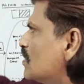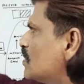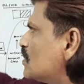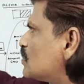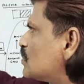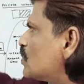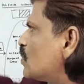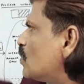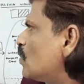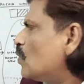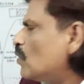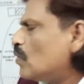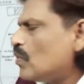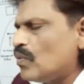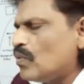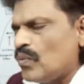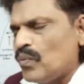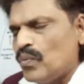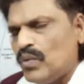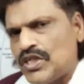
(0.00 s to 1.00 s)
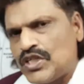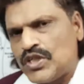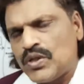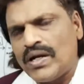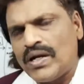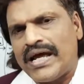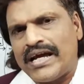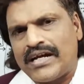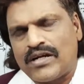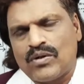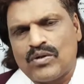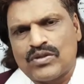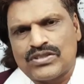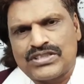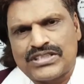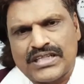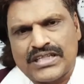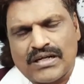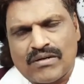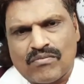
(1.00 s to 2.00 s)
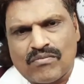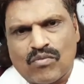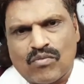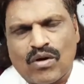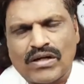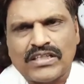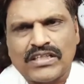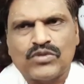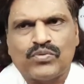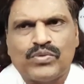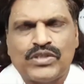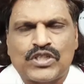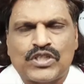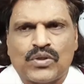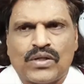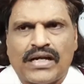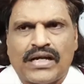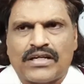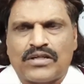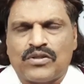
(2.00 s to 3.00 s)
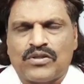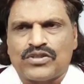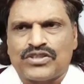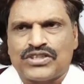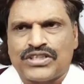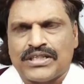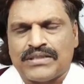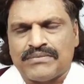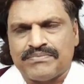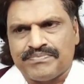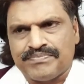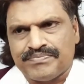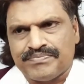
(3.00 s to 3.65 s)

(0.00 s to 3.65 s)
So visual agnosia, what is visual agnosia?